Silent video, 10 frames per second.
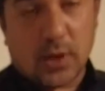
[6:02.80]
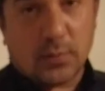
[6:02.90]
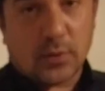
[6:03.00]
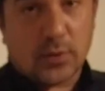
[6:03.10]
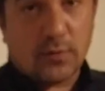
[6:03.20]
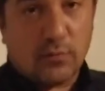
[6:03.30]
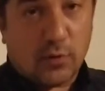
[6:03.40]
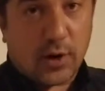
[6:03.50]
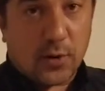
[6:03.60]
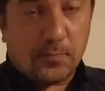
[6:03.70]
paper
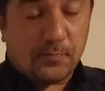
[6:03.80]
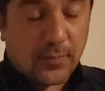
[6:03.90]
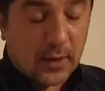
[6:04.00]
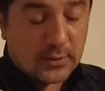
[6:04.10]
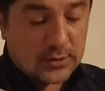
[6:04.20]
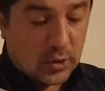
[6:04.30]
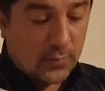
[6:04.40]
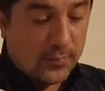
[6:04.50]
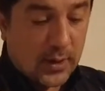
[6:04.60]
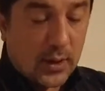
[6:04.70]
for now.
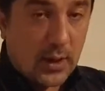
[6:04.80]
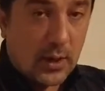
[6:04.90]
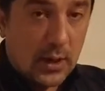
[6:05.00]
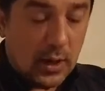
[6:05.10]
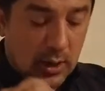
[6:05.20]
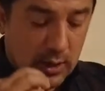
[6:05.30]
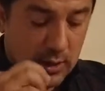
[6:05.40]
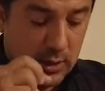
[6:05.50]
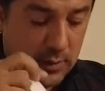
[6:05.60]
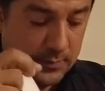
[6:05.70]
So
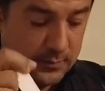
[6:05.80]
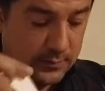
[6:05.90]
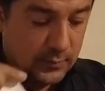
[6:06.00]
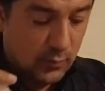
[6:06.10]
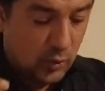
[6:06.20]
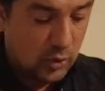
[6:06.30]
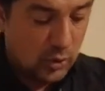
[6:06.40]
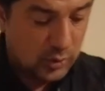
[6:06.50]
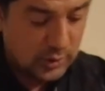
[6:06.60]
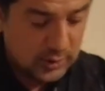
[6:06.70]
I'll
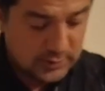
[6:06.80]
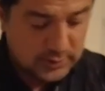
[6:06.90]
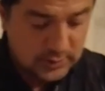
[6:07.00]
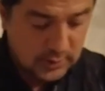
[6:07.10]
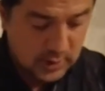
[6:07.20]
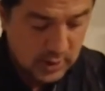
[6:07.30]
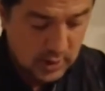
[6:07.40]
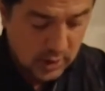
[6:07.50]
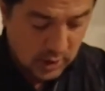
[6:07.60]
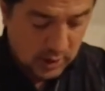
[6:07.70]
work on this.
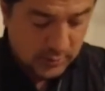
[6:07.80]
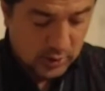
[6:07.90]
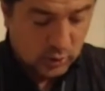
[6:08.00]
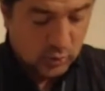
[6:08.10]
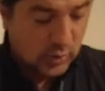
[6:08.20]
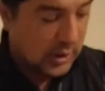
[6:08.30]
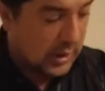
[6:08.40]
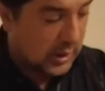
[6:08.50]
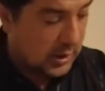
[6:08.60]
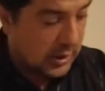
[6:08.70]
I'll be doing
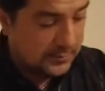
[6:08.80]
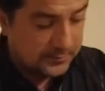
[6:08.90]
a